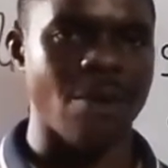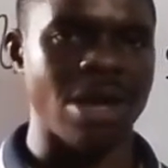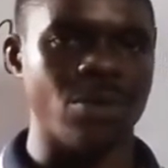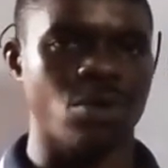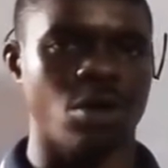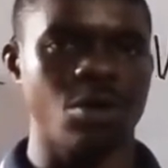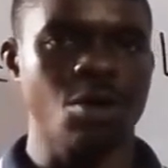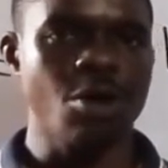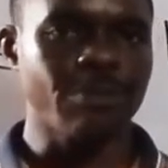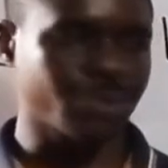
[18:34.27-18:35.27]
and we have called
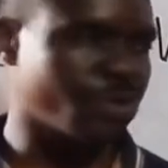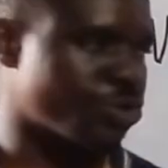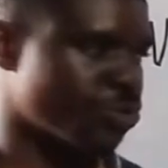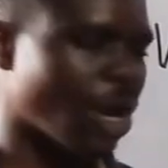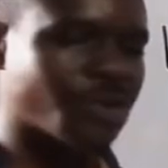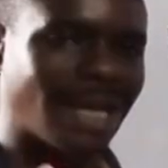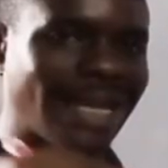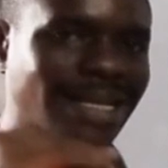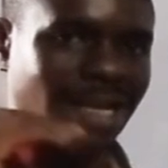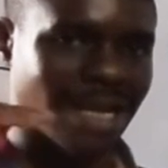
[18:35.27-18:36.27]
product. We have to
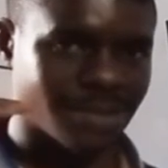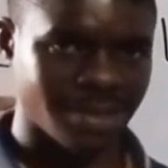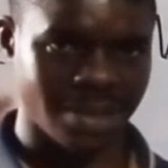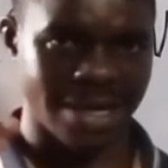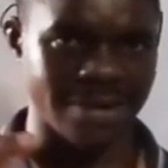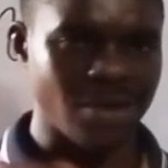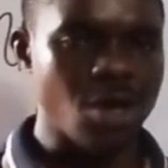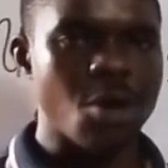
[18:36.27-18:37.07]
end class here.